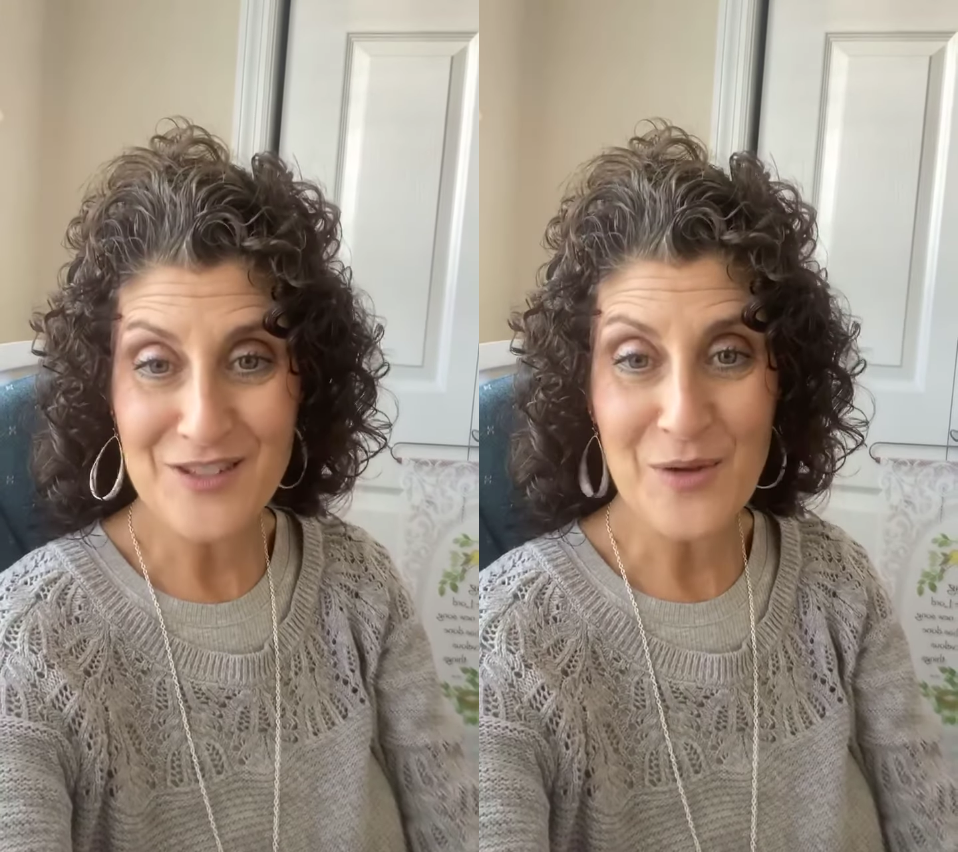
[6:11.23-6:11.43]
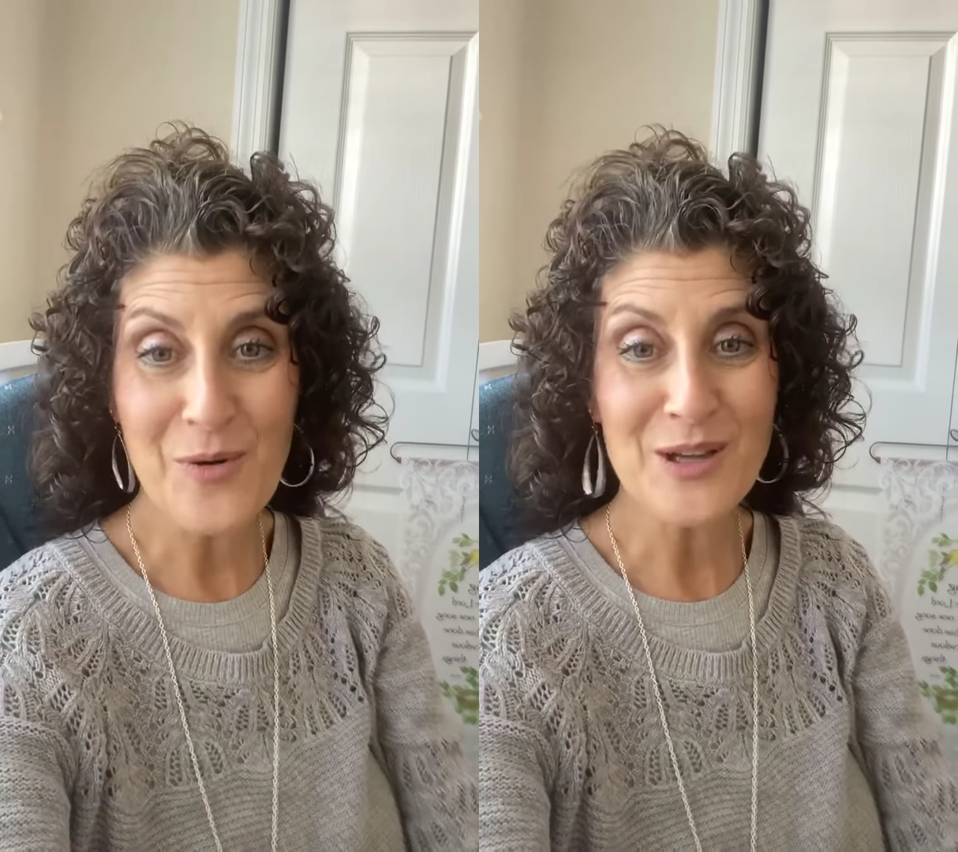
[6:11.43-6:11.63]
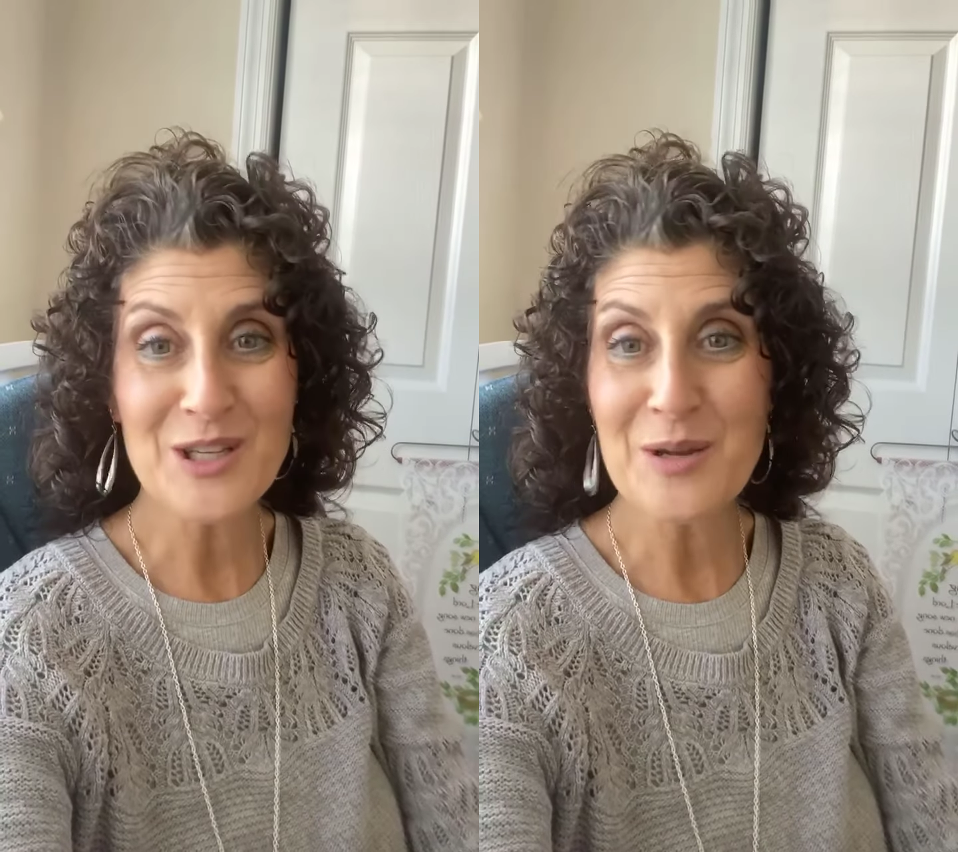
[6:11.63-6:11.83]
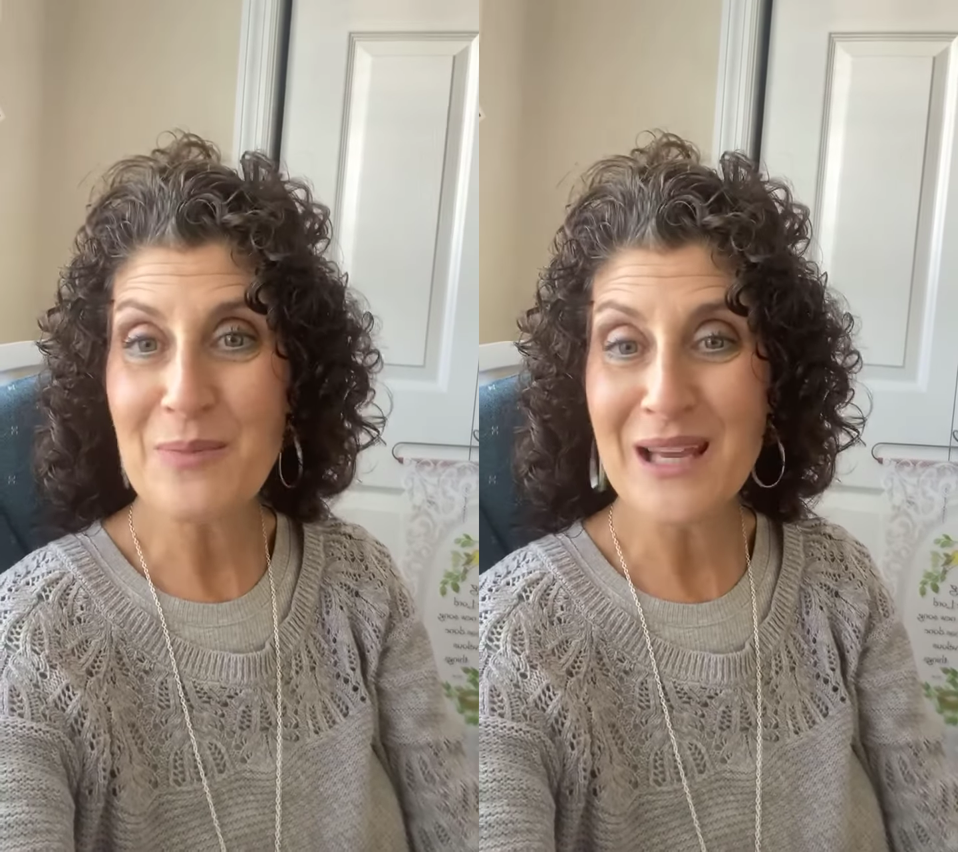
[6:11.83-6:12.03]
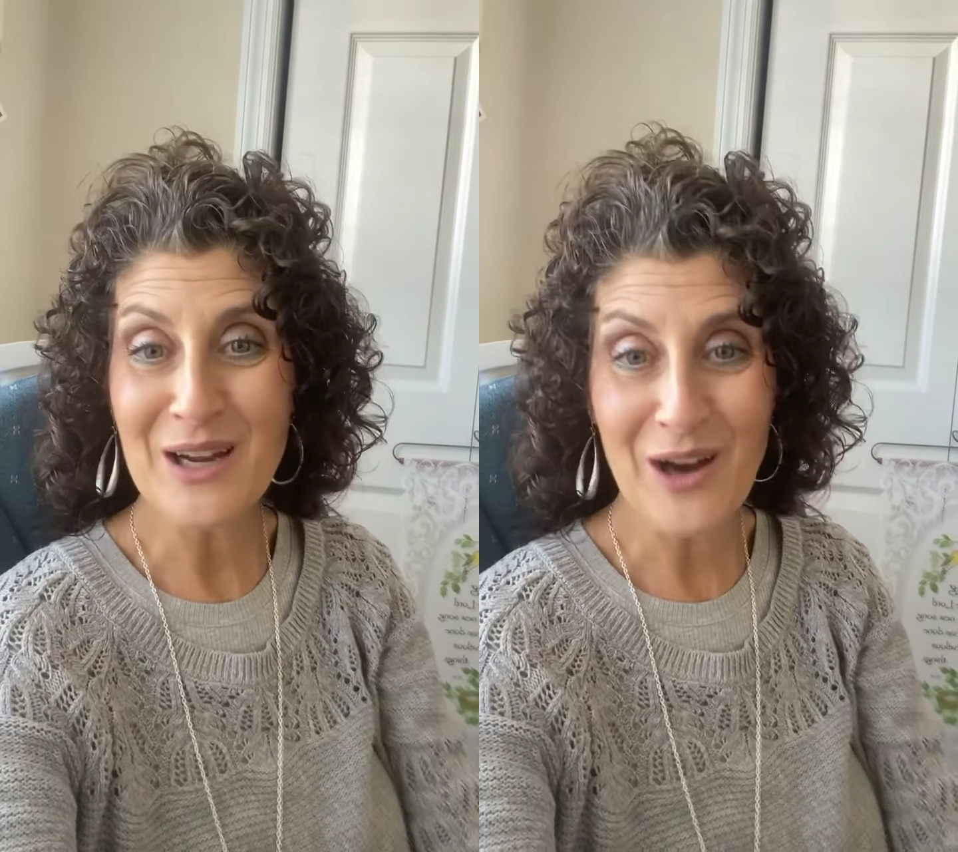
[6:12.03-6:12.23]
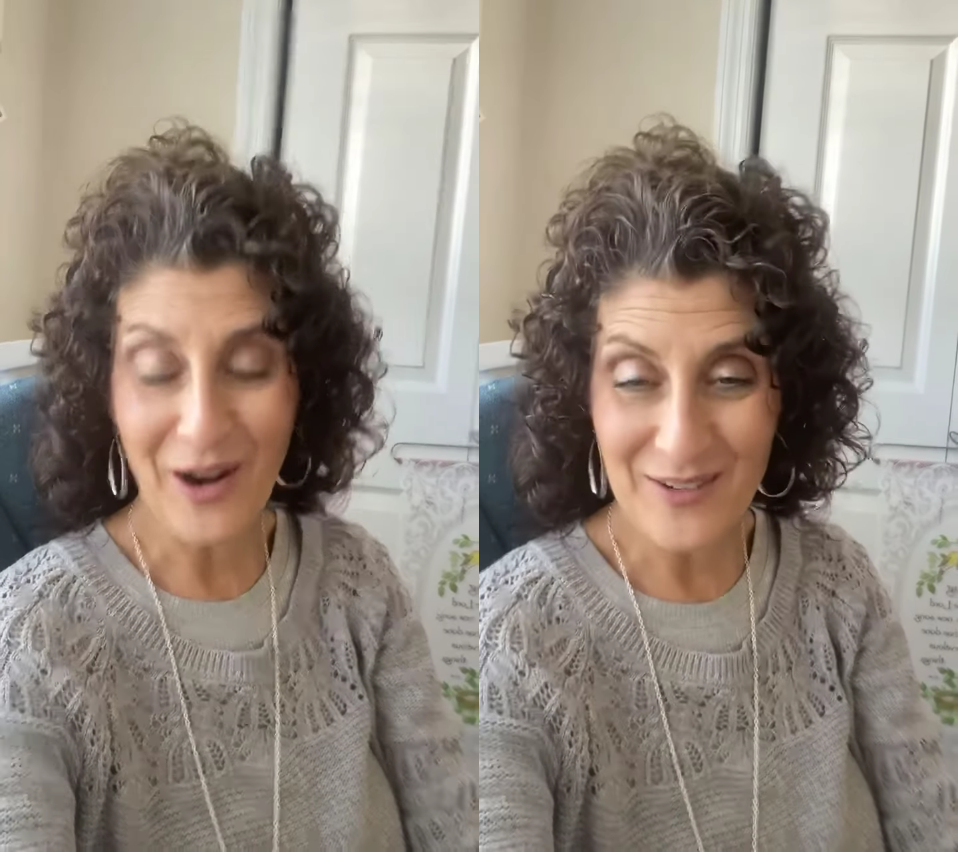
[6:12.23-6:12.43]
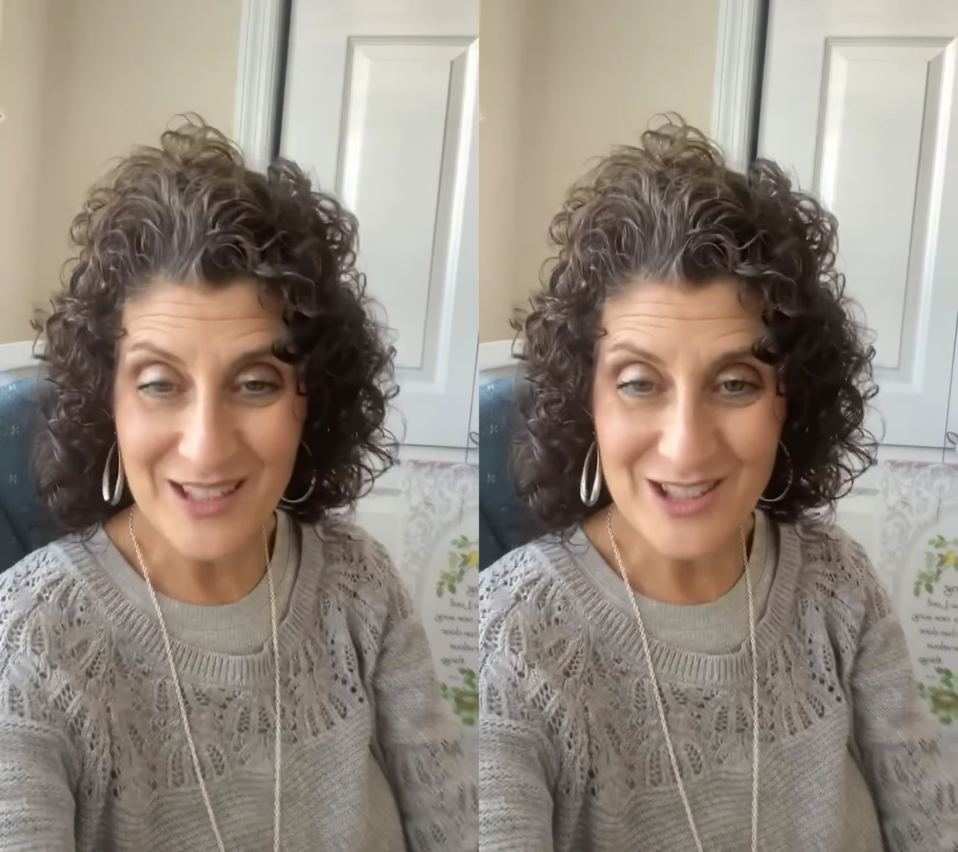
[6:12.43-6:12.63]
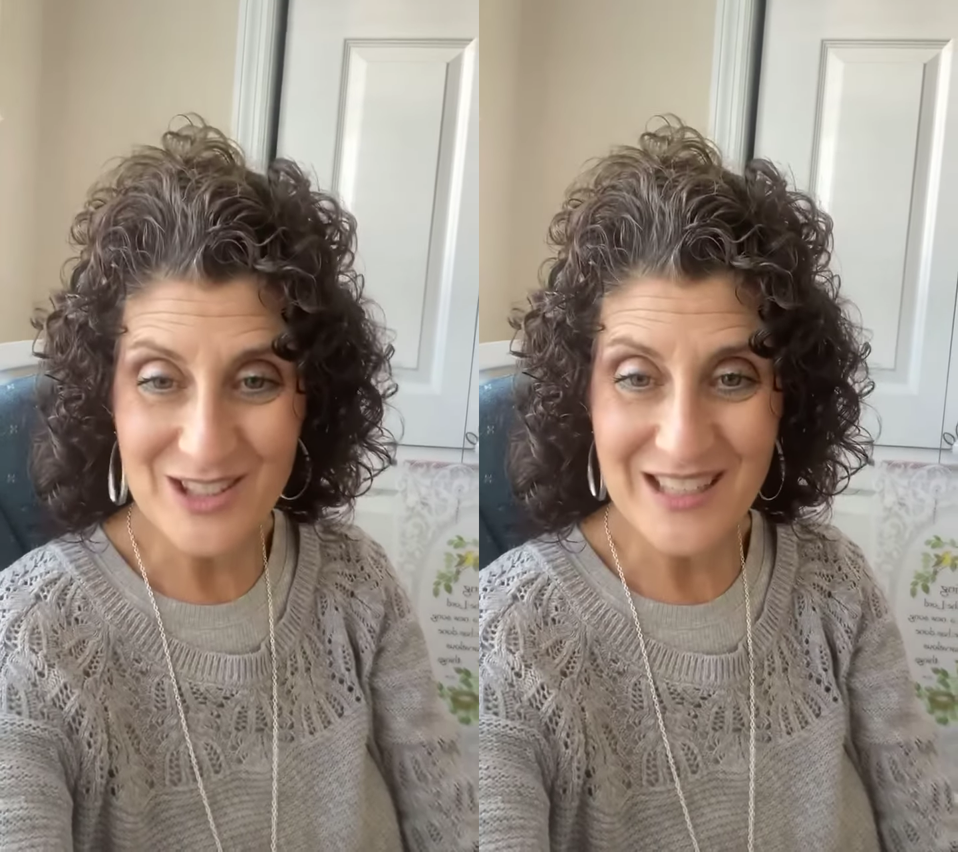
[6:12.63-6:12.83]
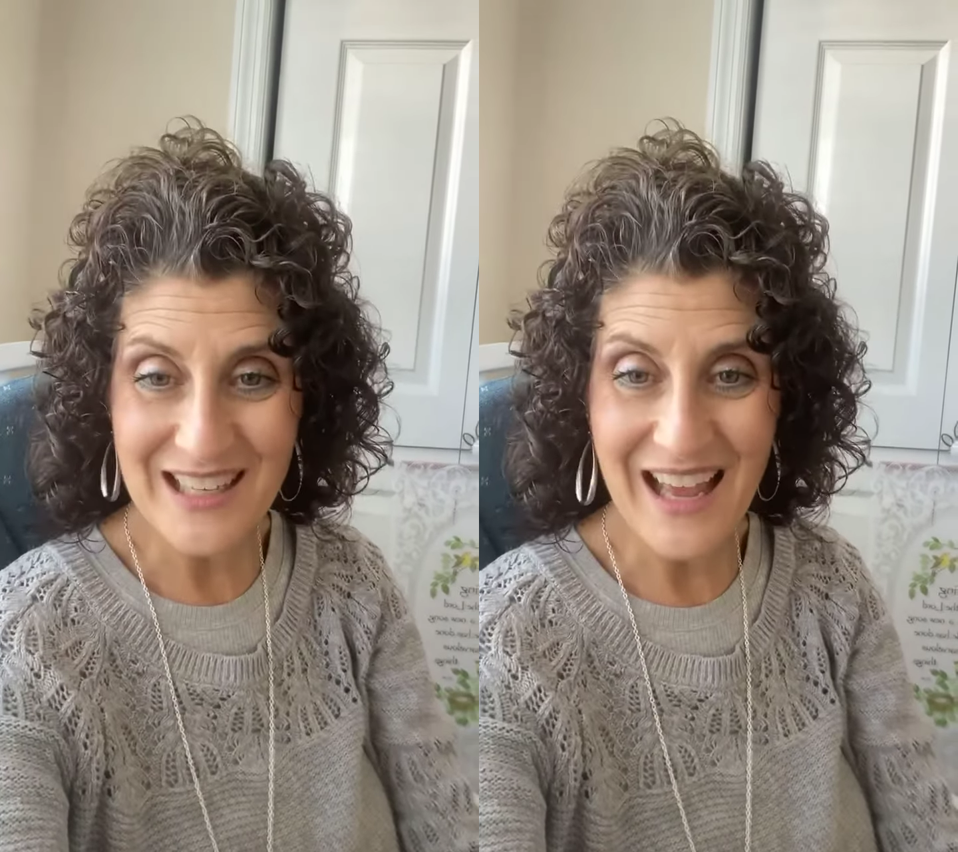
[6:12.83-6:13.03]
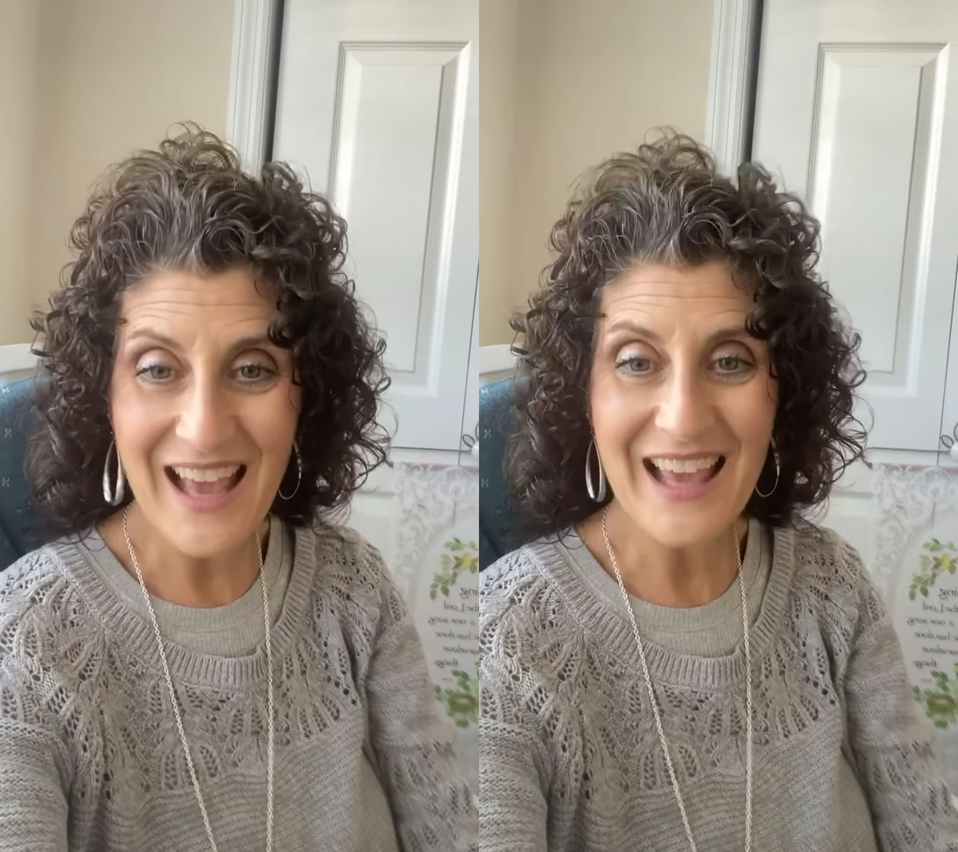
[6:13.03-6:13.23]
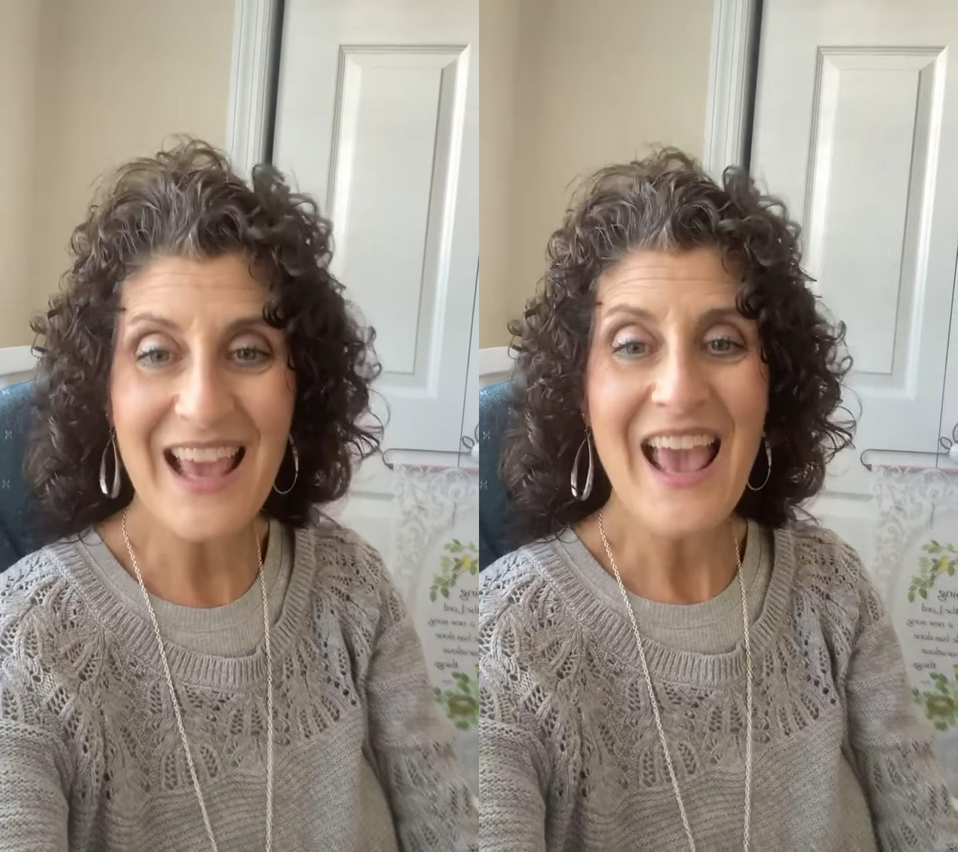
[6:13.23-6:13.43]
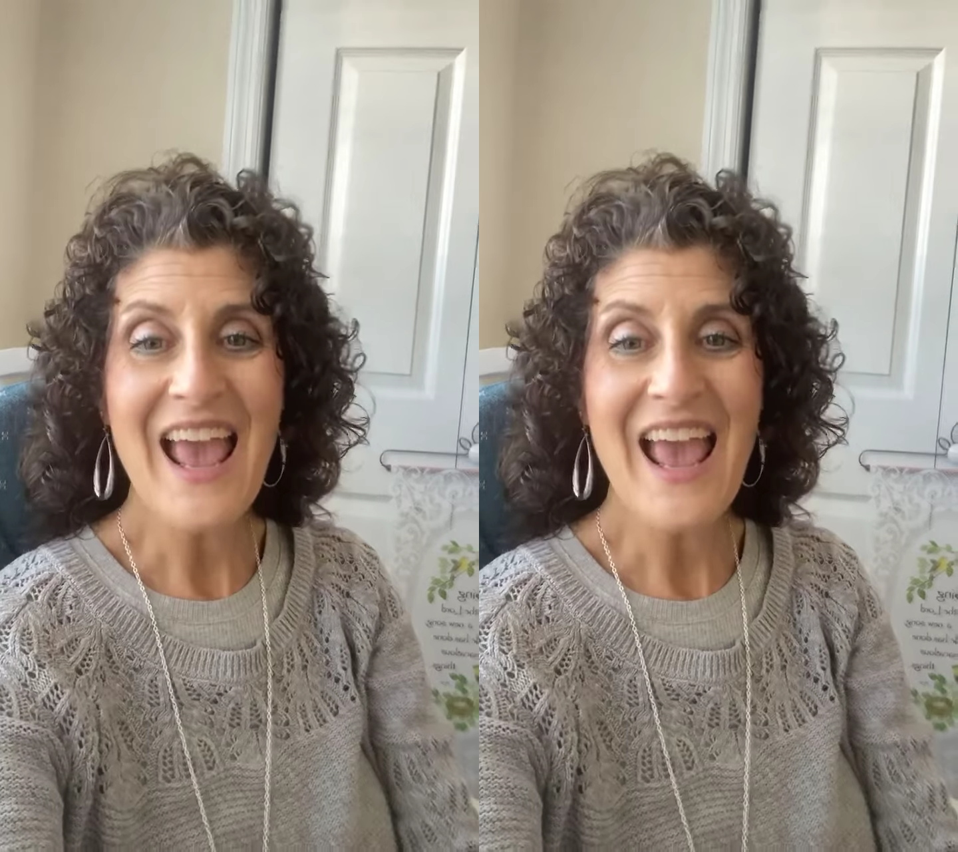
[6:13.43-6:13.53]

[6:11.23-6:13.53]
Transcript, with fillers: I want you to be encouraged today.